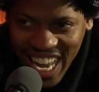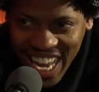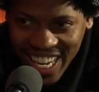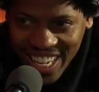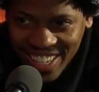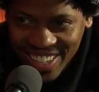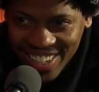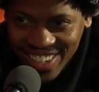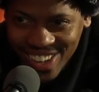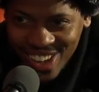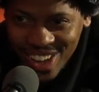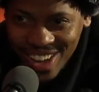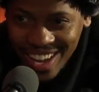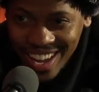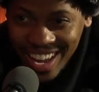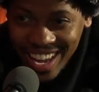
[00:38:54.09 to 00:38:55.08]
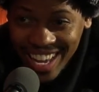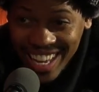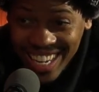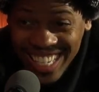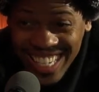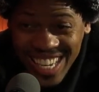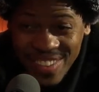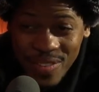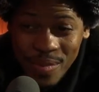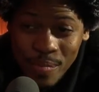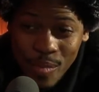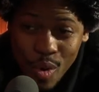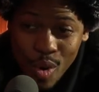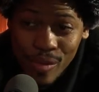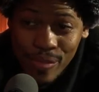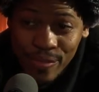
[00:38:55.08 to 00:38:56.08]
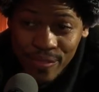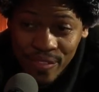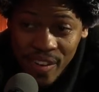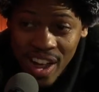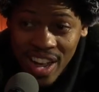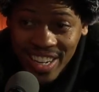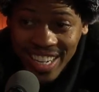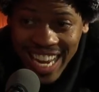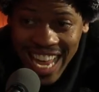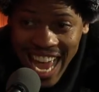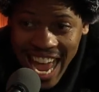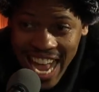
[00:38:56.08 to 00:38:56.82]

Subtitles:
And it's even more fun